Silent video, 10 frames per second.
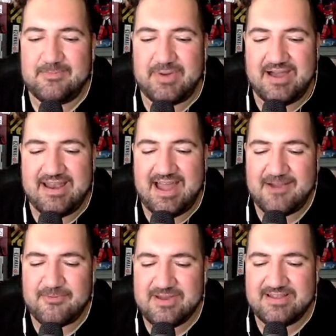But
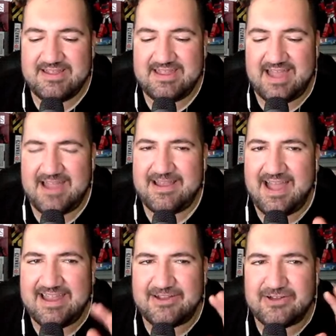I
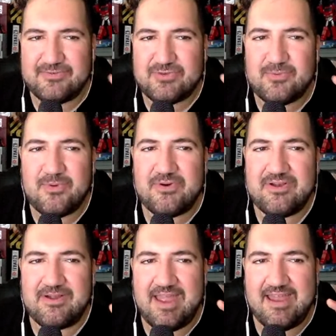could have
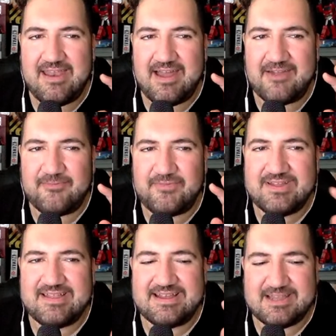sworn, and I
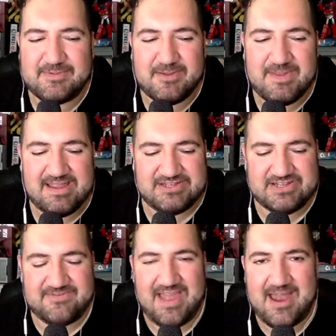feel like WWE
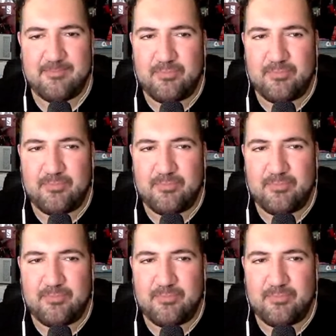should